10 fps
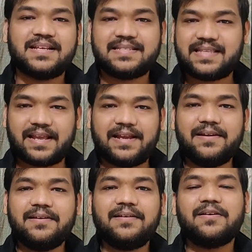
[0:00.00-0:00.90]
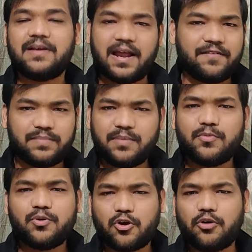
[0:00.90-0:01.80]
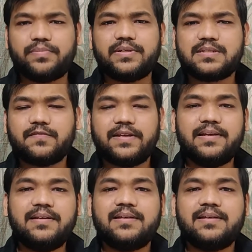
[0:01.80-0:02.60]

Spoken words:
Second, and the more obvious way,